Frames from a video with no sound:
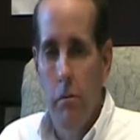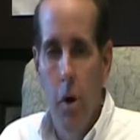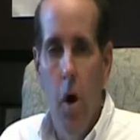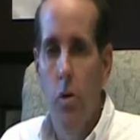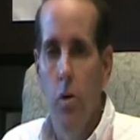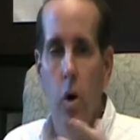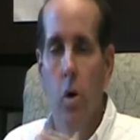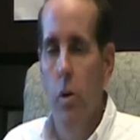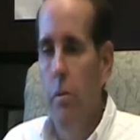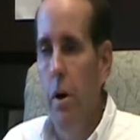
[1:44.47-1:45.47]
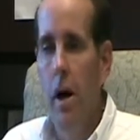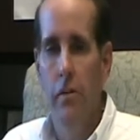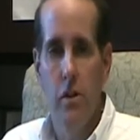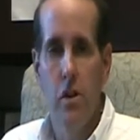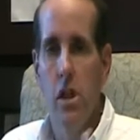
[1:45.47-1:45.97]
ball roll, the
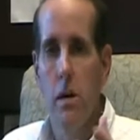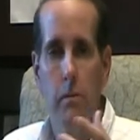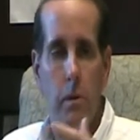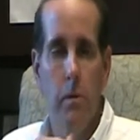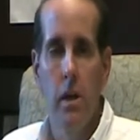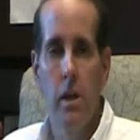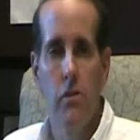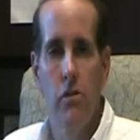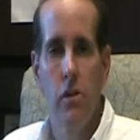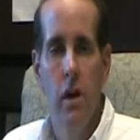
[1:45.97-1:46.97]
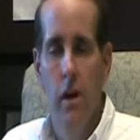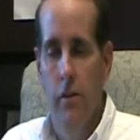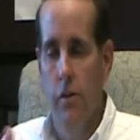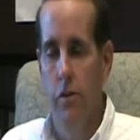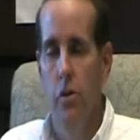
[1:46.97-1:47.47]
putt, the chip, the pitch,
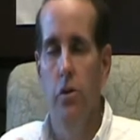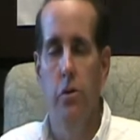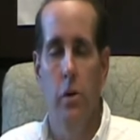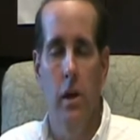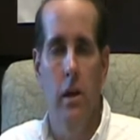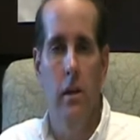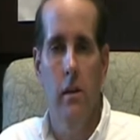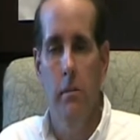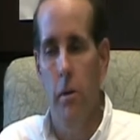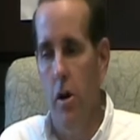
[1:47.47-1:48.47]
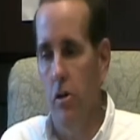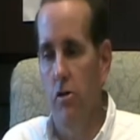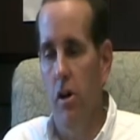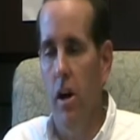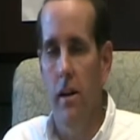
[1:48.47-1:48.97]
the full swing, the bunker
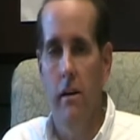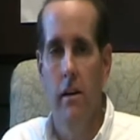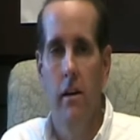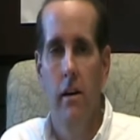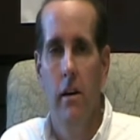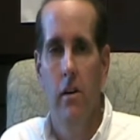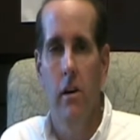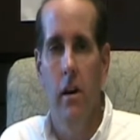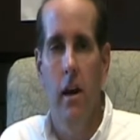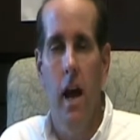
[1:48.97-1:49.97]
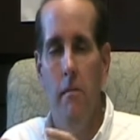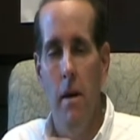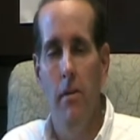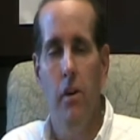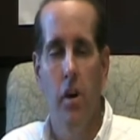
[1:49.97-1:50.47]
shot, okay, and
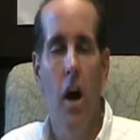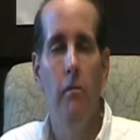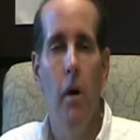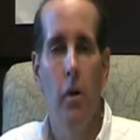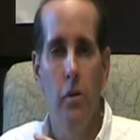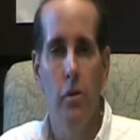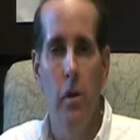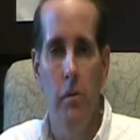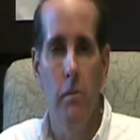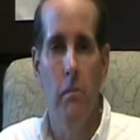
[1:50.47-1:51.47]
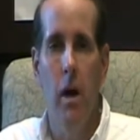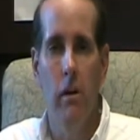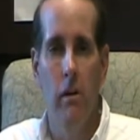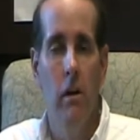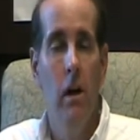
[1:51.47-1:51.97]
make the golf ball do something
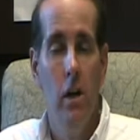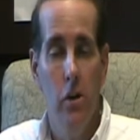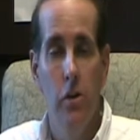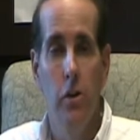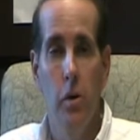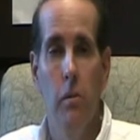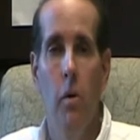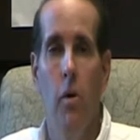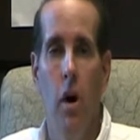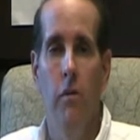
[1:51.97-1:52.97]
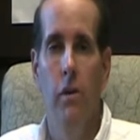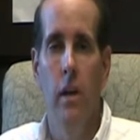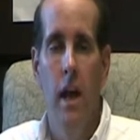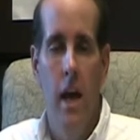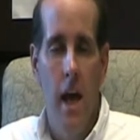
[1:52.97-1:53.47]
better, do it more
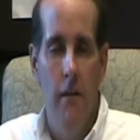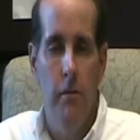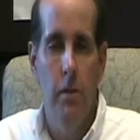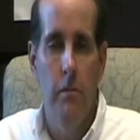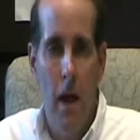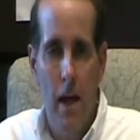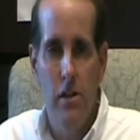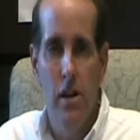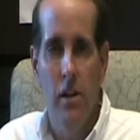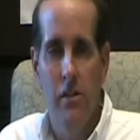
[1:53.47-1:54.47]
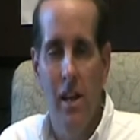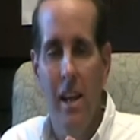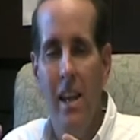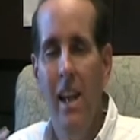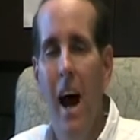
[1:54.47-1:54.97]
often, and for the bad shots
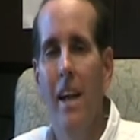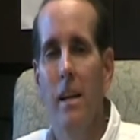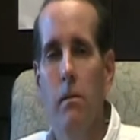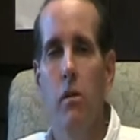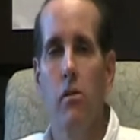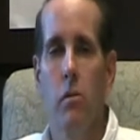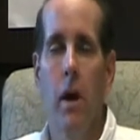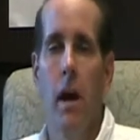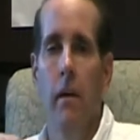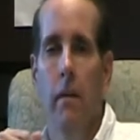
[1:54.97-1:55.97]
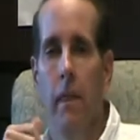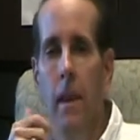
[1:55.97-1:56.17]
not to be so bad.